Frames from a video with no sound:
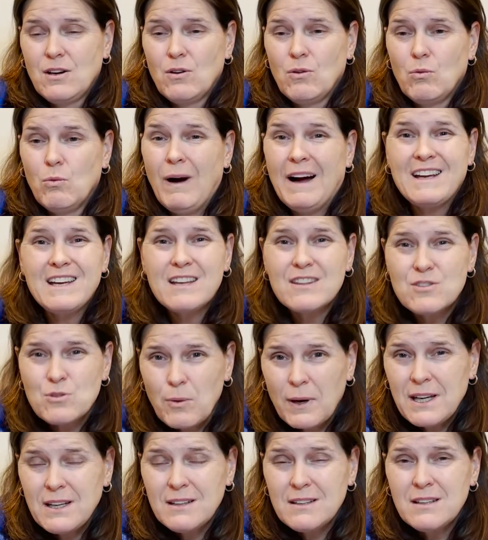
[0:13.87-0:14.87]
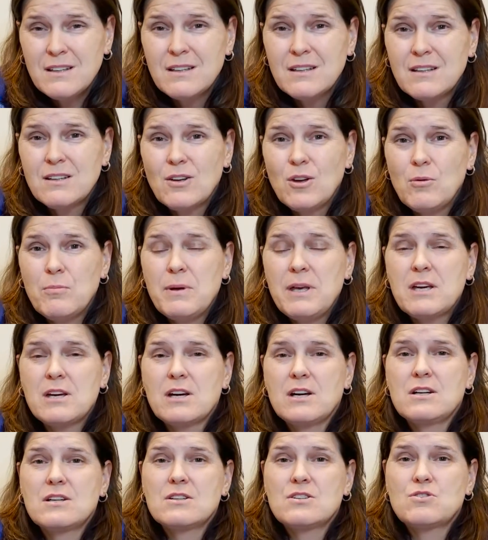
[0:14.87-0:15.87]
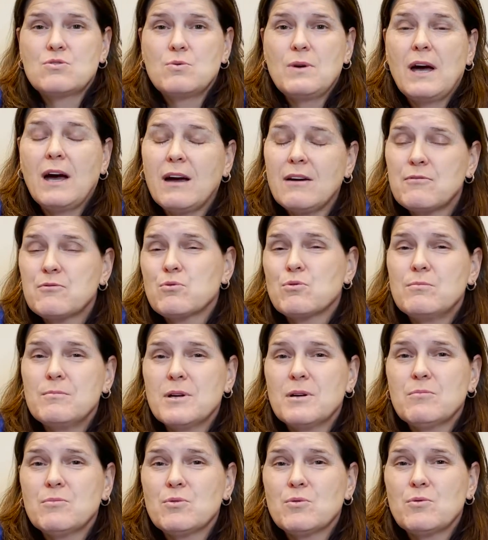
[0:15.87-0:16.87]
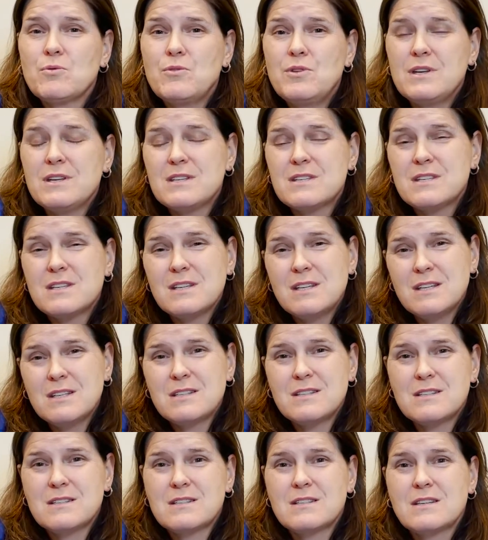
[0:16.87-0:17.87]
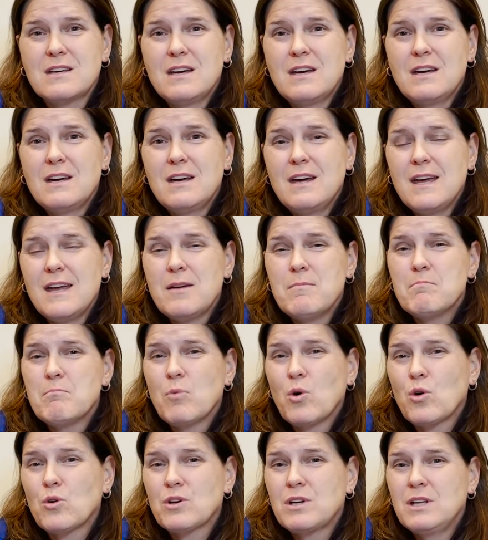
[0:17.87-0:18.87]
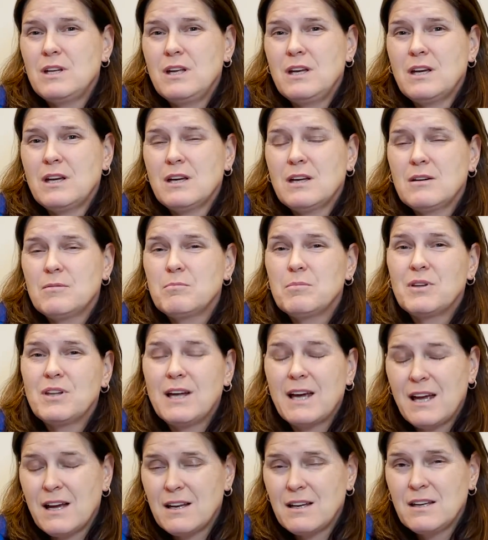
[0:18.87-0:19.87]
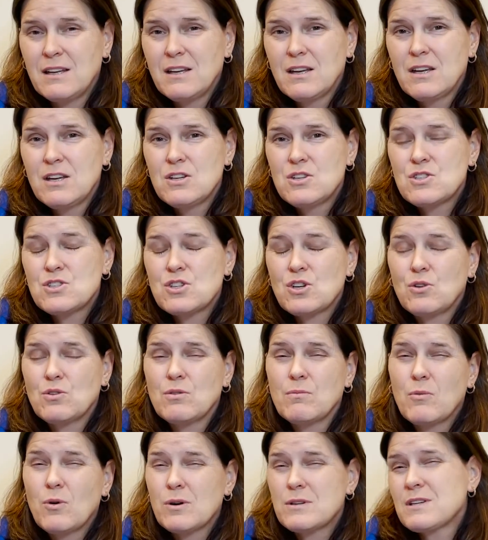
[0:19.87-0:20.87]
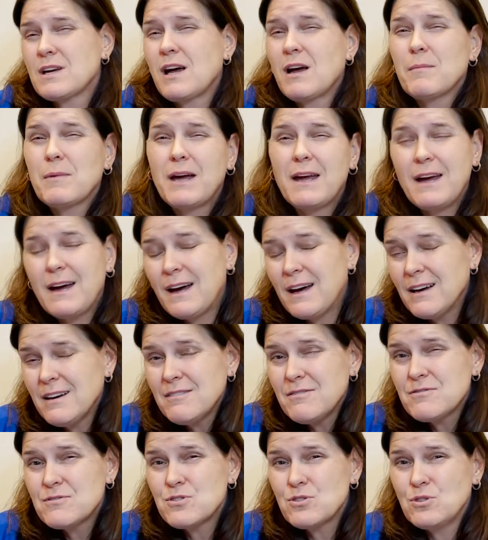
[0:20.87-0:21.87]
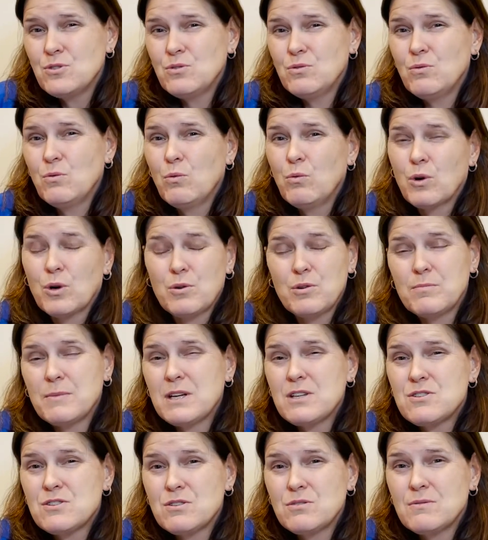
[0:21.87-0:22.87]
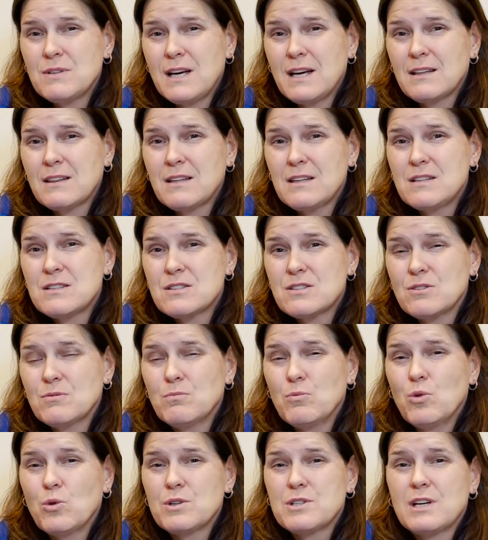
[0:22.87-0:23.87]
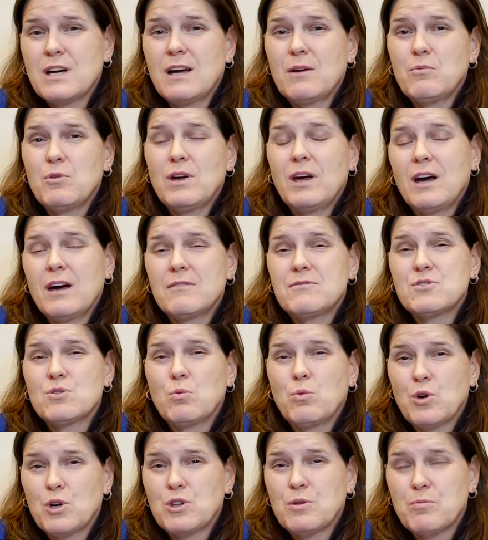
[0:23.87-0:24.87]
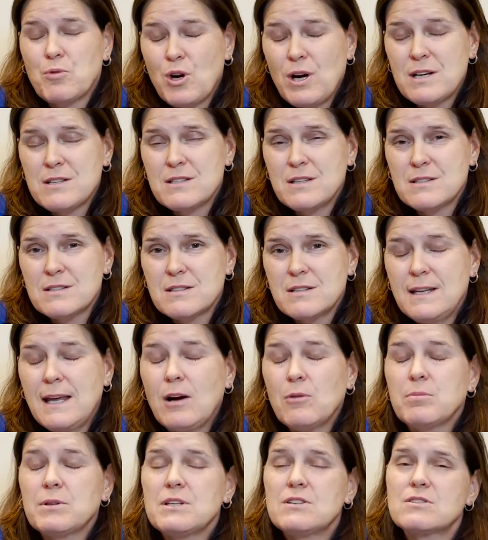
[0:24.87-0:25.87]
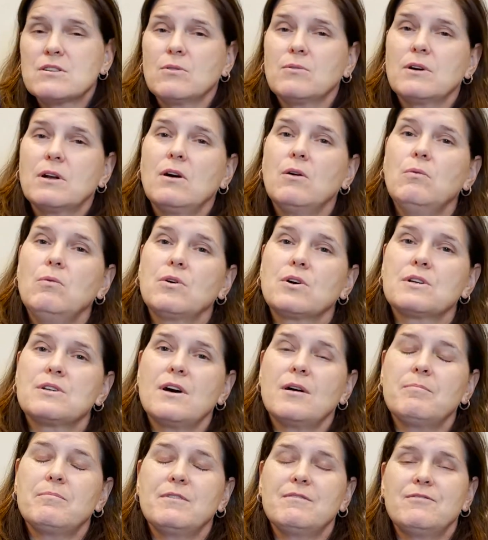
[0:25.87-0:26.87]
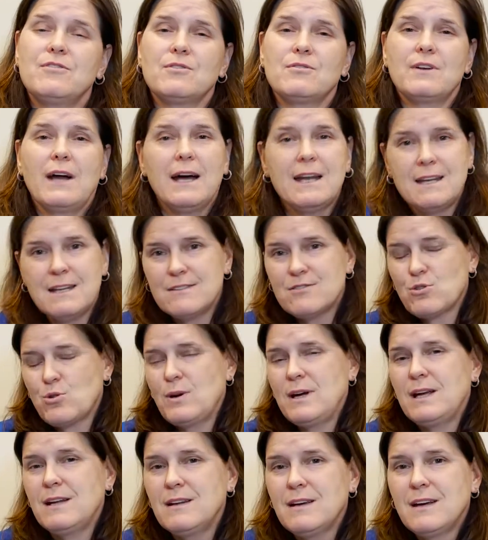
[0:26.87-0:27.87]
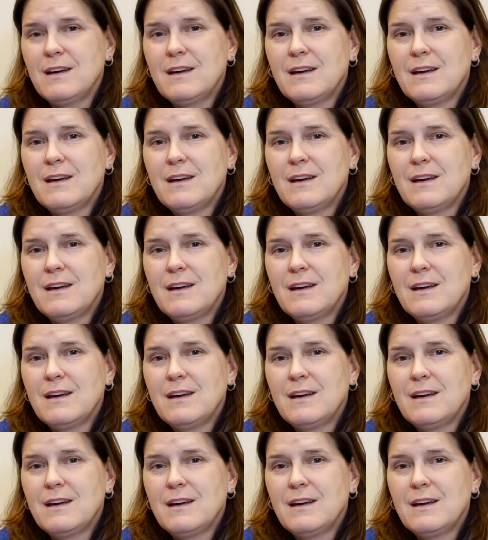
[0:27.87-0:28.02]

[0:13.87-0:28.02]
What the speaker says: Why 8th grade? Because we have to remember this is a marketing plan. So the more time I have to work with my student athletes, the more time we have to work the process. Now, please don't get all worked up if you're not in 8th grade.